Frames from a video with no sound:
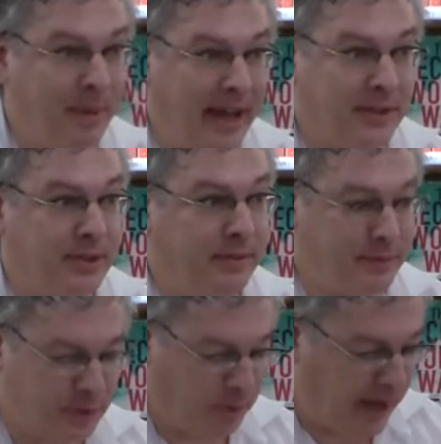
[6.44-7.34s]
mass of
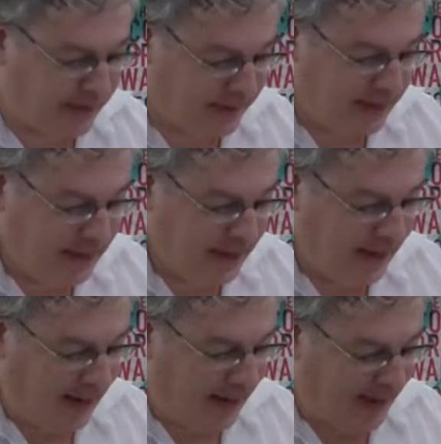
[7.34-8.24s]
sweat.
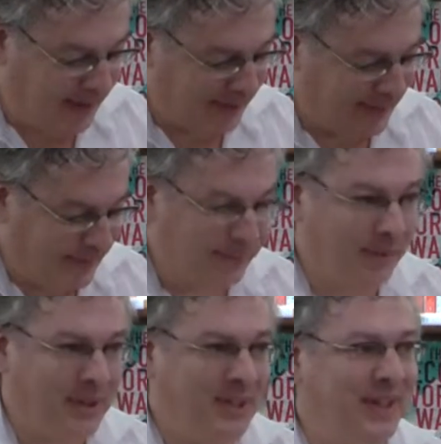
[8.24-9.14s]

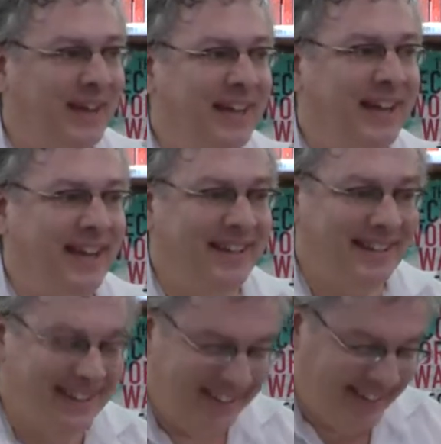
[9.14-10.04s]
Unfortunately, I
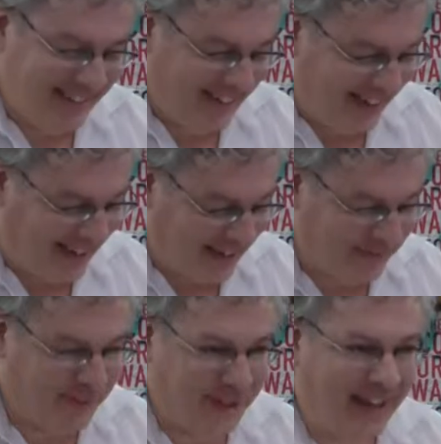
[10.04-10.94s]
had
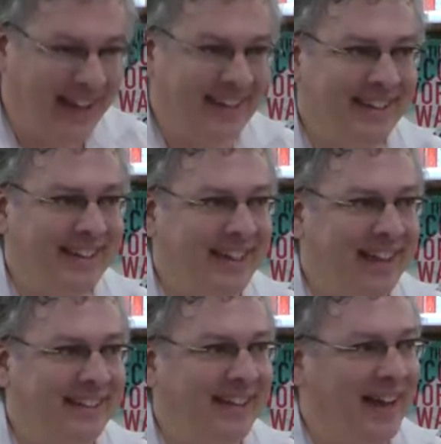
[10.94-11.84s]
forgotten
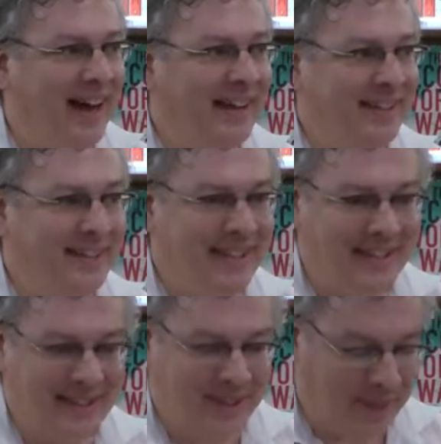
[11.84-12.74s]
that in
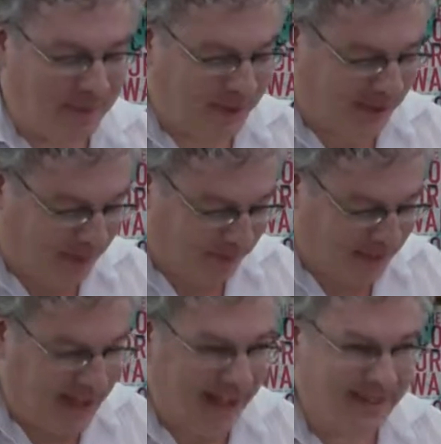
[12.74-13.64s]
the summer, on the
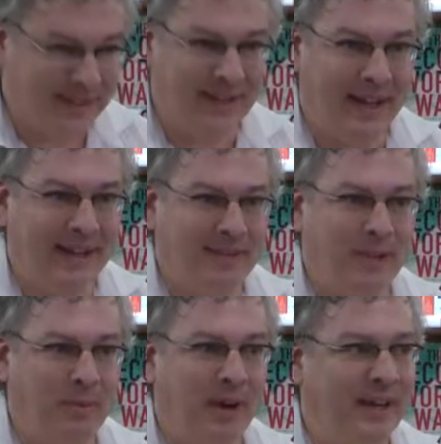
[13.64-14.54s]
weekends, the
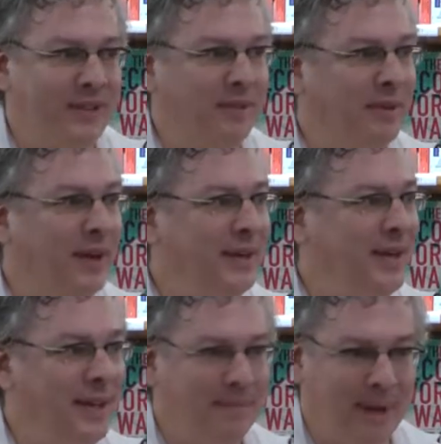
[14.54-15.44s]
subway doesn't run
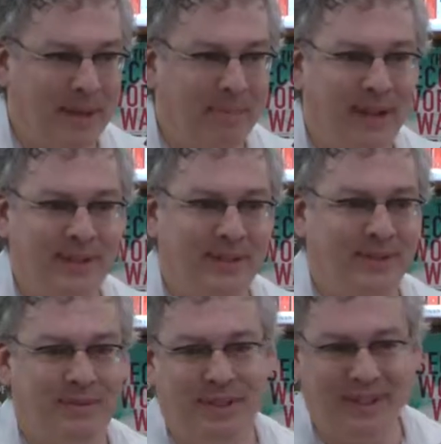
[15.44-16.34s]
in many
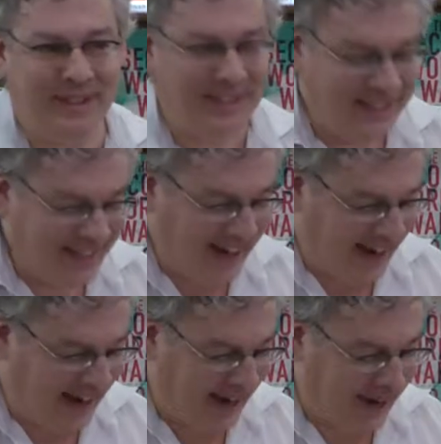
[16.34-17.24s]
places, really.
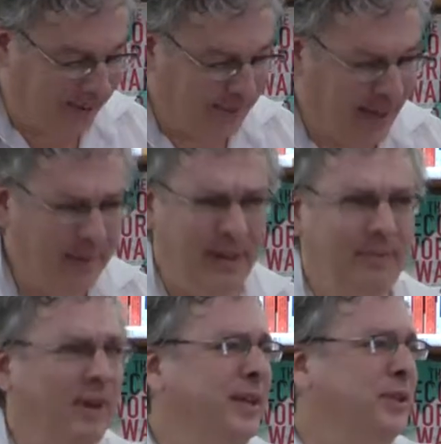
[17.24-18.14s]
And
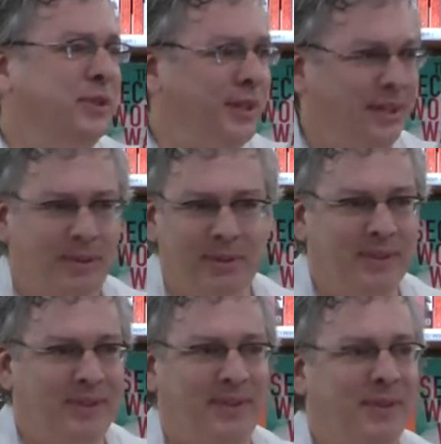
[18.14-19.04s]
why should it? Who
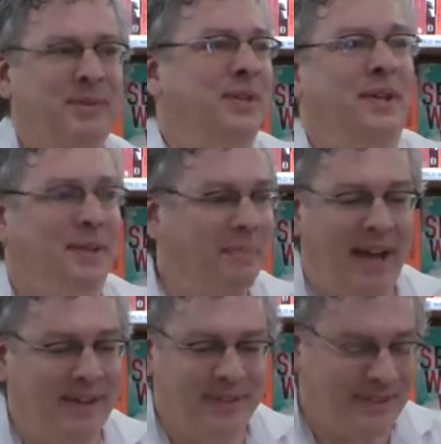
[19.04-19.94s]
is here that
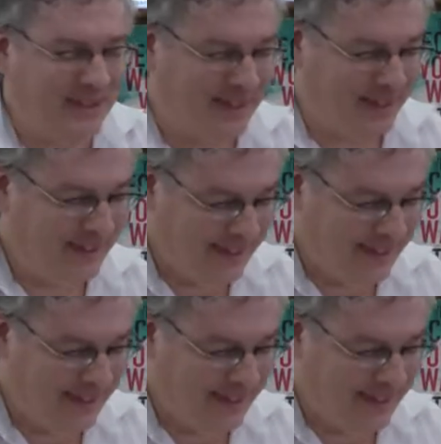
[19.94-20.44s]
matters, you know?